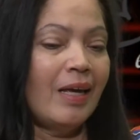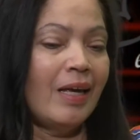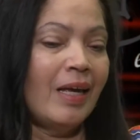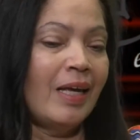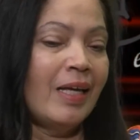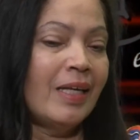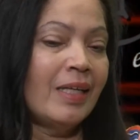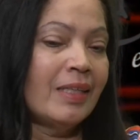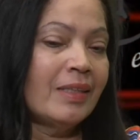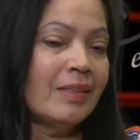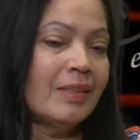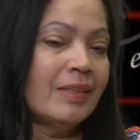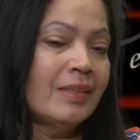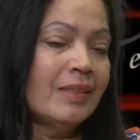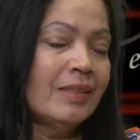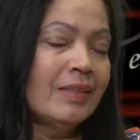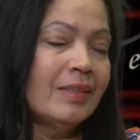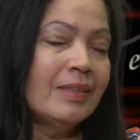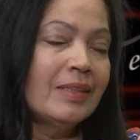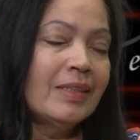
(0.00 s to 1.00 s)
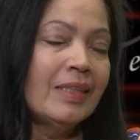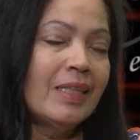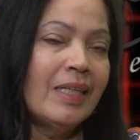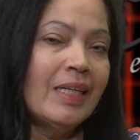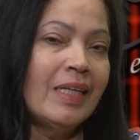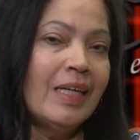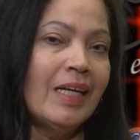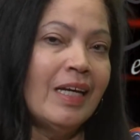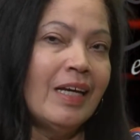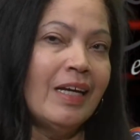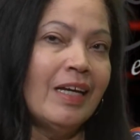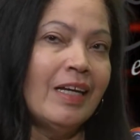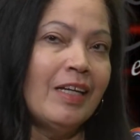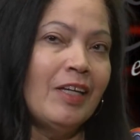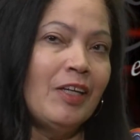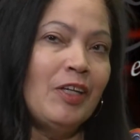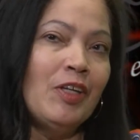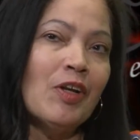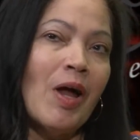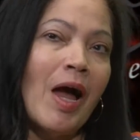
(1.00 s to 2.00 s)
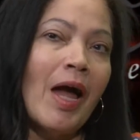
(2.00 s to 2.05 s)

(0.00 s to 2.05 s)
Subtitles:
And, you know,